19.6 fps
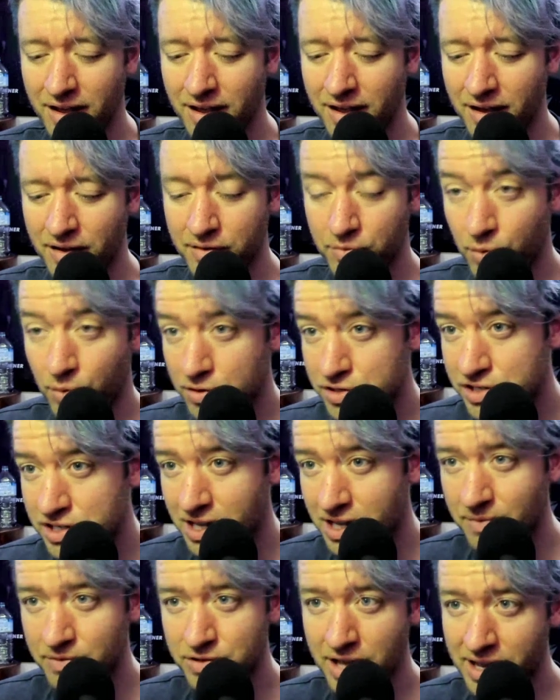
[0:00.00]
I was watching
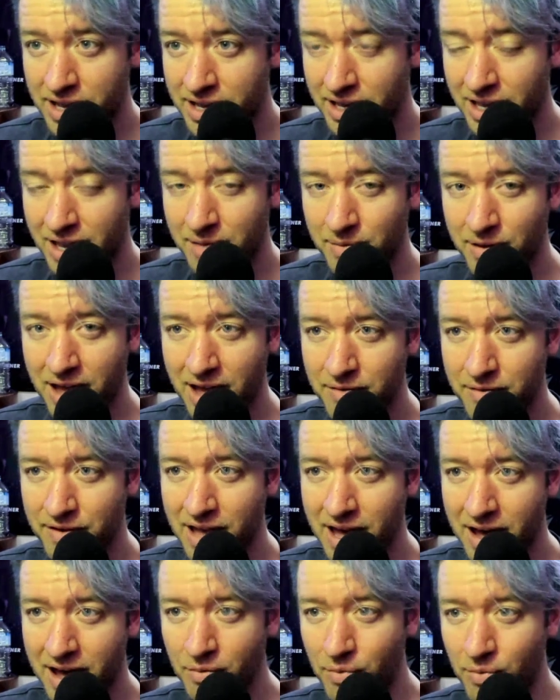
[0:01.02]
him, checking him like every
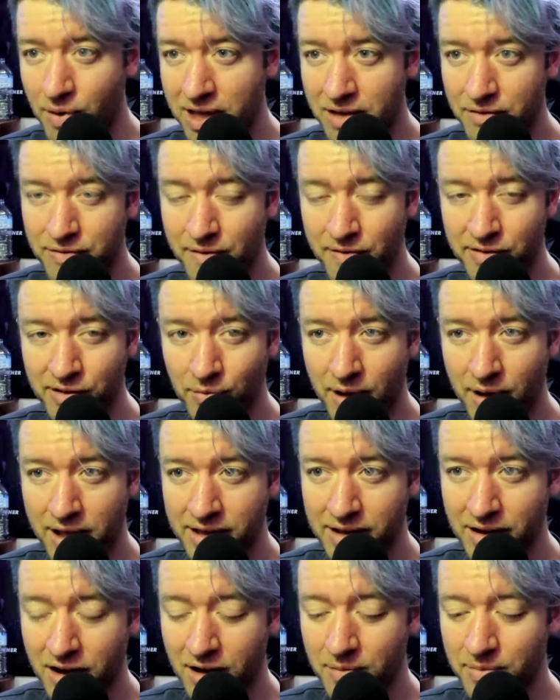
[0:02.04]
hour, waiting for him to
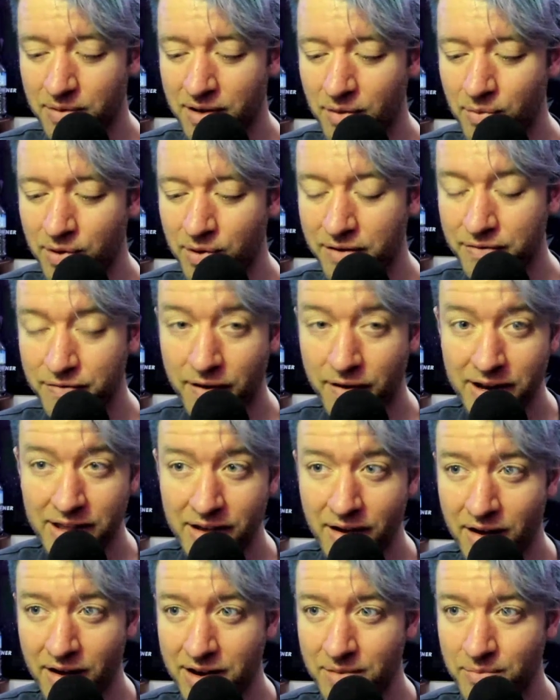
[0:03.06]
wake up. And when I finally
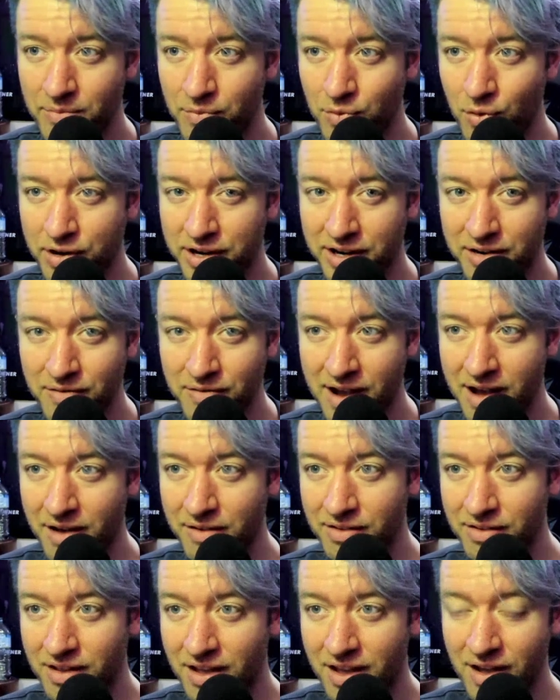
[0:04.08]
heard him walking
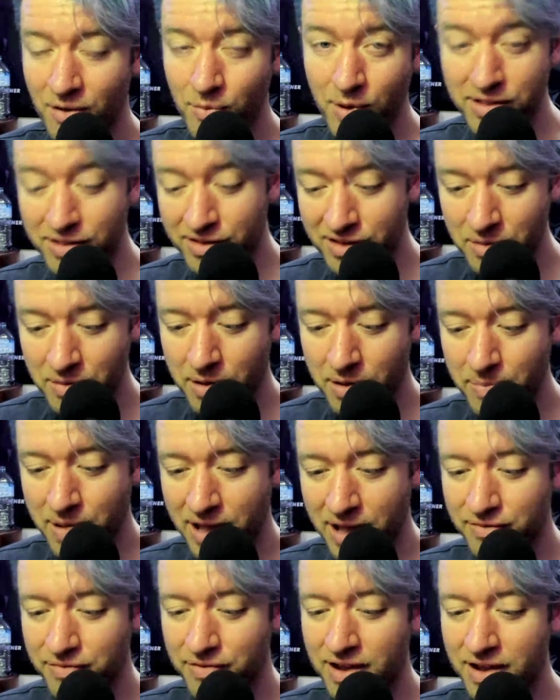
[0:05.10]
around, went to see my
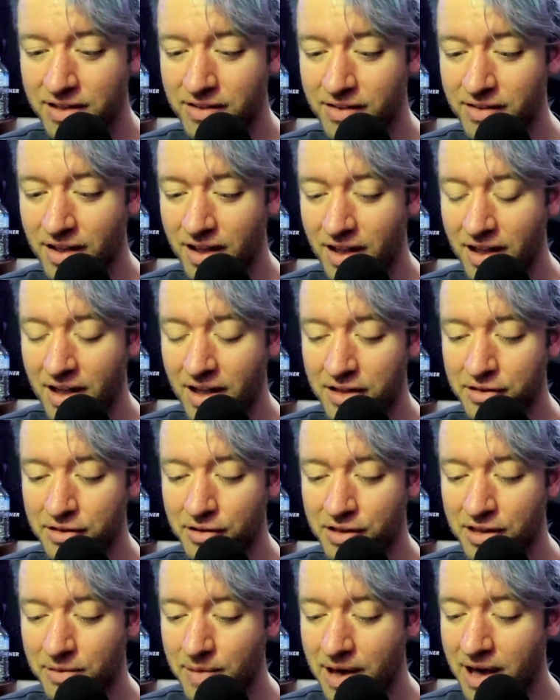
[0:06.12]
best friend,
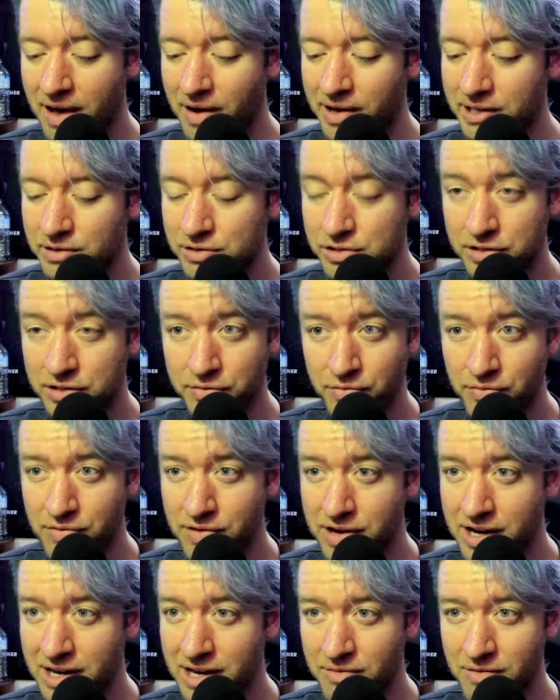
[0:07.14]
took him out. And he was just
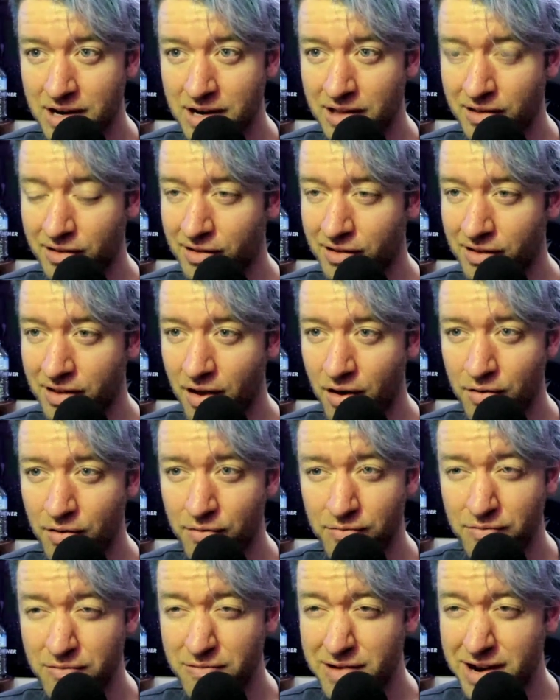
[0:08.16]
really, really slow,
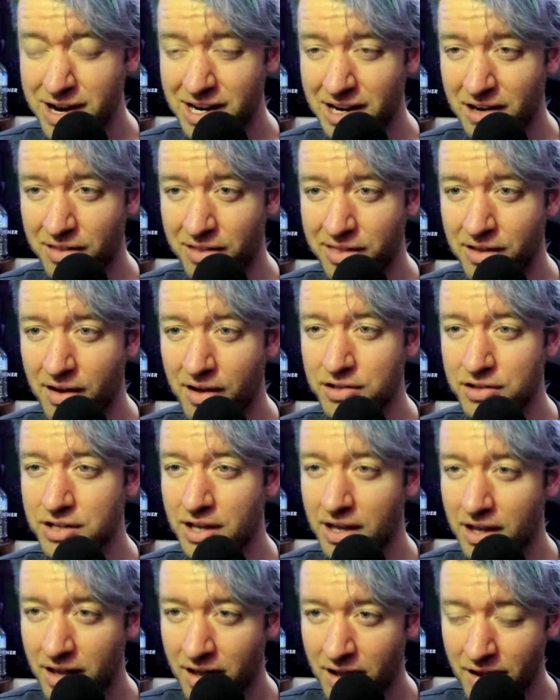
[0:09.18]
really
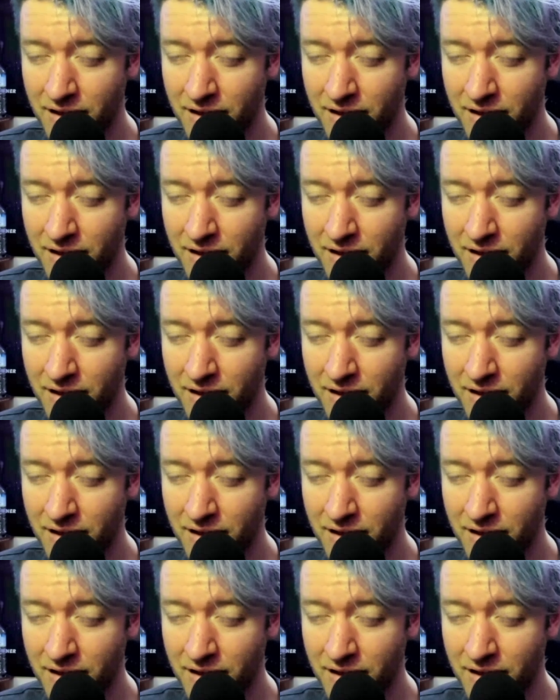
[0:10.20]
lethargic,